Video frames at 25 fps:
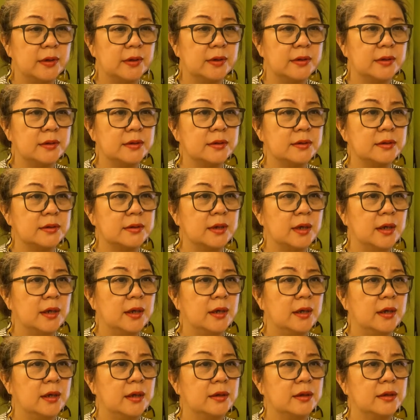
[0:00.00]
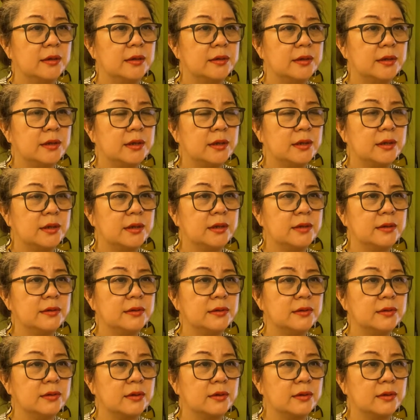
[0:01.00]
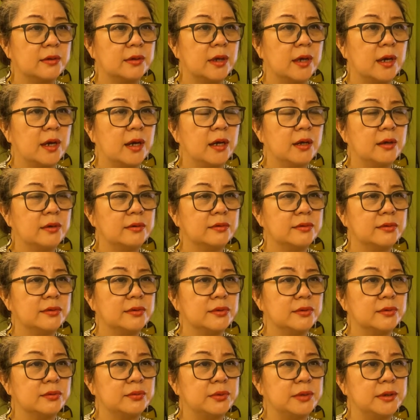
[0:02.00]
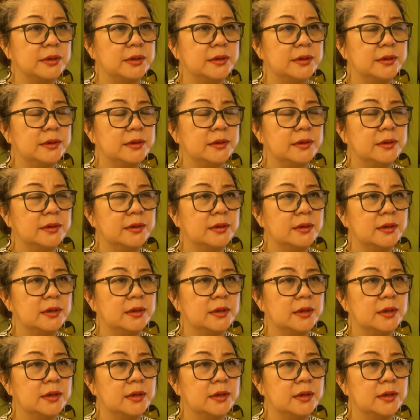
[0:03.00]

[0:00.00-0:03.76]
us the details on how Sweden